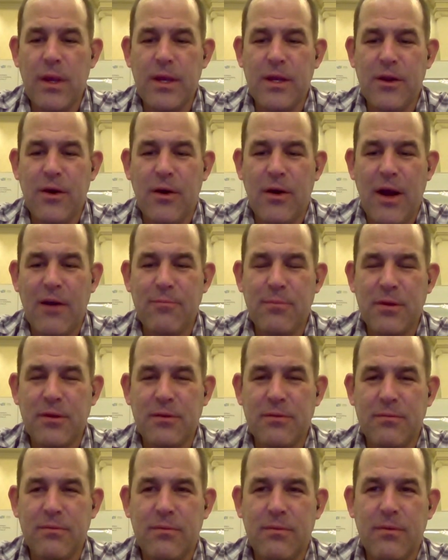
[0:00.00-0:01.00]
you know, I've
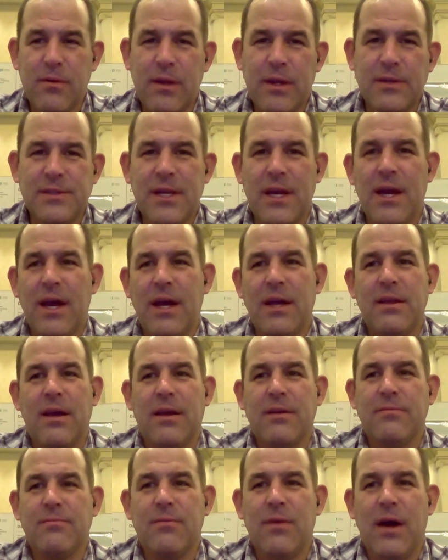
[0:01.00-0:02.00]
been because I,
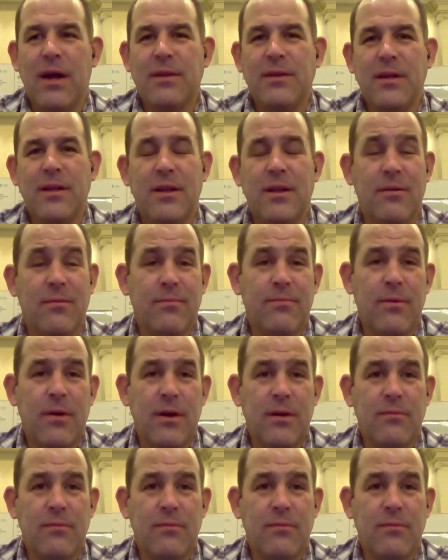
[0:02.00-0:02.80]
I I need a,